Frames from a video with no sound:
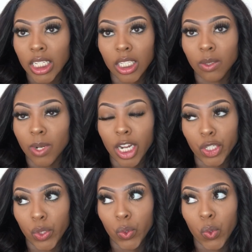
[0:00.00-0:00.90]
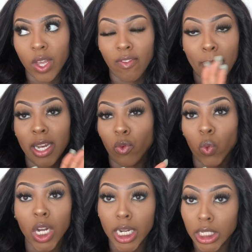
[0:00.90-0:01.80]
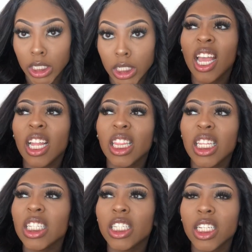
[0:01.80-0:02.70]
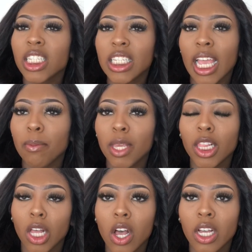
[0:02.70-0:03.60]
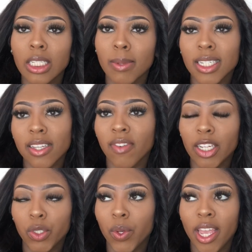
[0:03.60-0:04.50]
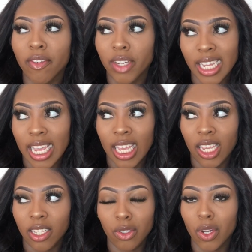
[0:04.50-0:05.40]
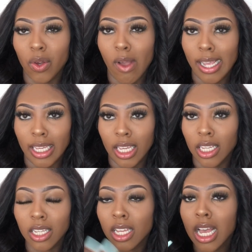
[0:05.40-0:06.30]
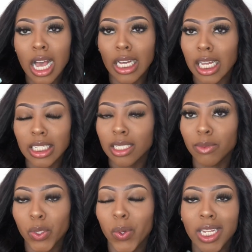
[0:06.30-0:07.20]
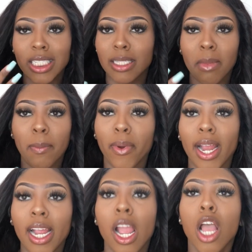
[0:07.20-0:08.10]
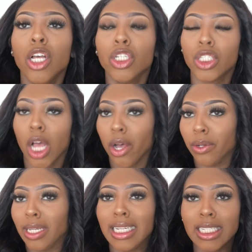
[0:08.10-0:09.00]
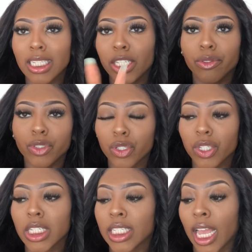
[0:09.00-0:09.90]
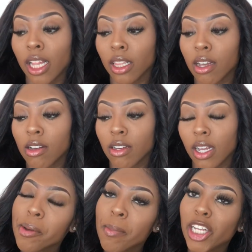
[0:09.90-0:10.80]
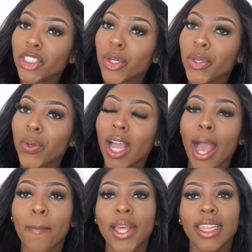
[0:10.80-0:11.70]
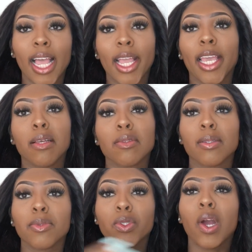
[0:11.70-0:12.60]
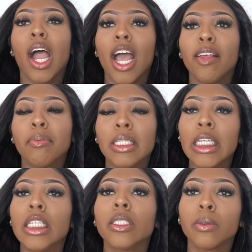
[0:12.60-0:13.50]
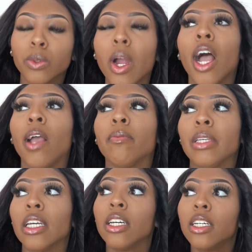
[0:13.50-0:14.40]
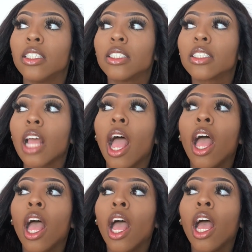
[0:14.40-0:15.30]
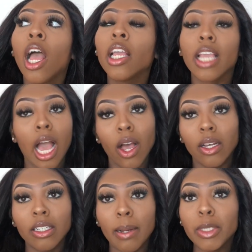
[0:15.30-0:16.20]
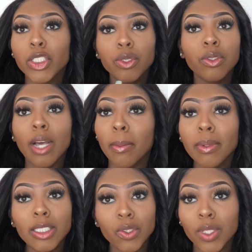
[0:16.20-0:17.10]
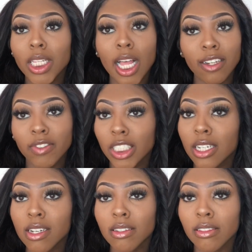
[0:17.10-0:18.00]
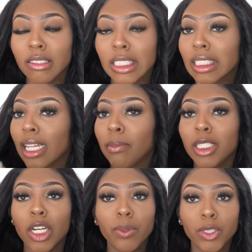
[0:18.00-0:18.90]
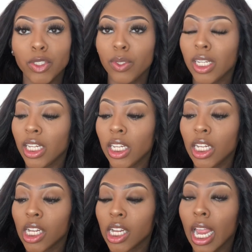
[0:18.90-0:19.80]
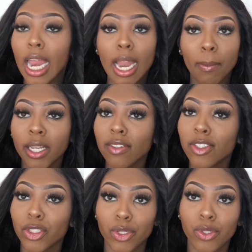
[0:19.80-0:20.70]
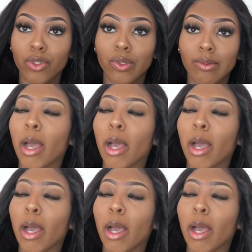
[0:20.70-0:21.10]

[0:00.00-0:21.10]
This is what I do if I'm in a rush. This doesn't take me long, especially if I do it every day. You know, I get accustomed to it, it's in my brain. So it doesn't usually take long. Make sure you comment, like, and subscribe. Please subscribe because y'all, I'm gonna be doing a lot of videos. Just let me know what you need and I'm gonna give it to you.